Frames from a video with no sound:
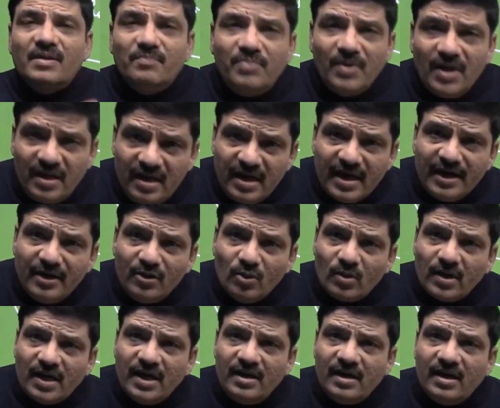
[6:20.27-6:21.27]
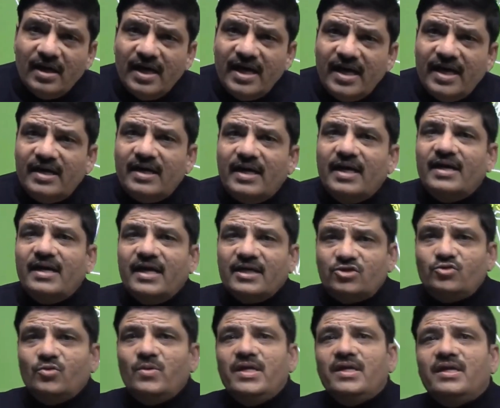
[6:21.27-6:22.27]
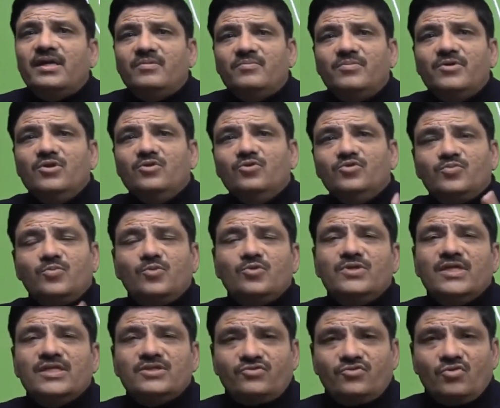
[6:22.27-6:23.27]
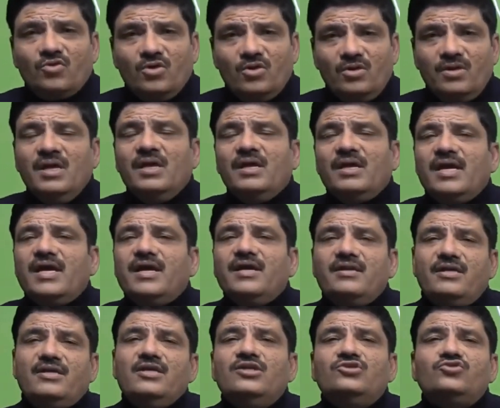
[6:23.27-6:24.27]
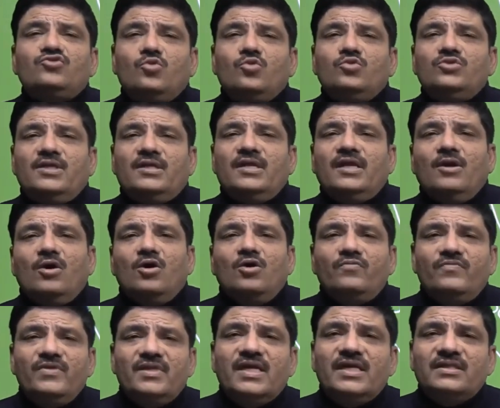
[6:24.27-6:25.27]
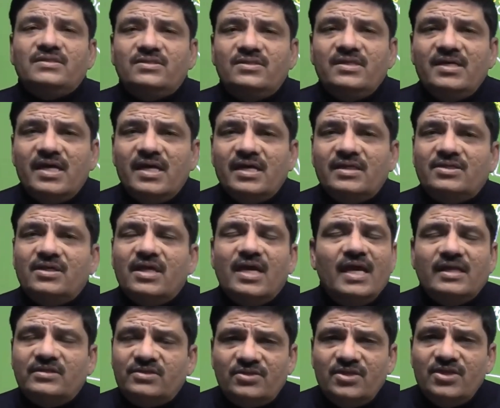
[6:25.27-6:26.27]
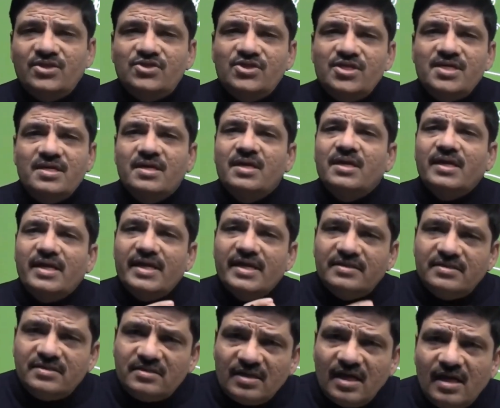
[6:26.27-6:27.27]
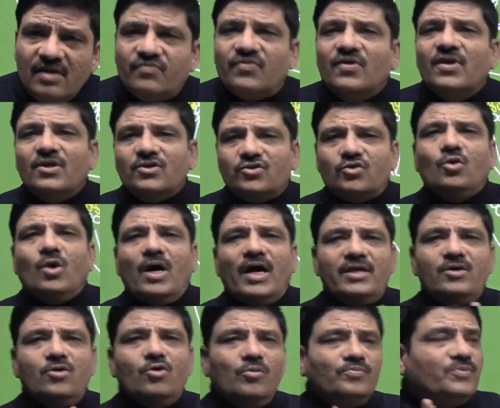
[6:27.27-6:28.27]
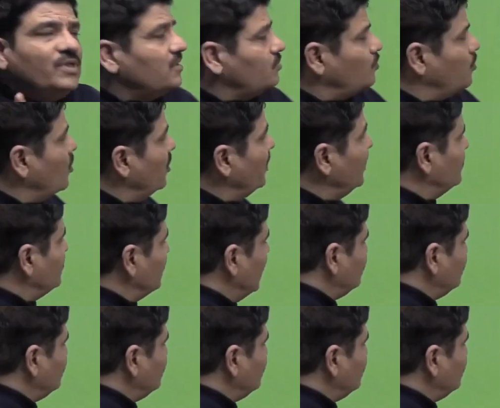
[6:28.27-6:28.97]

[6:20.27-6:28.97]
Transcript: temporary endocrine gland and actually can produce progesterone and estrogen along with HCG itself. So I hope this point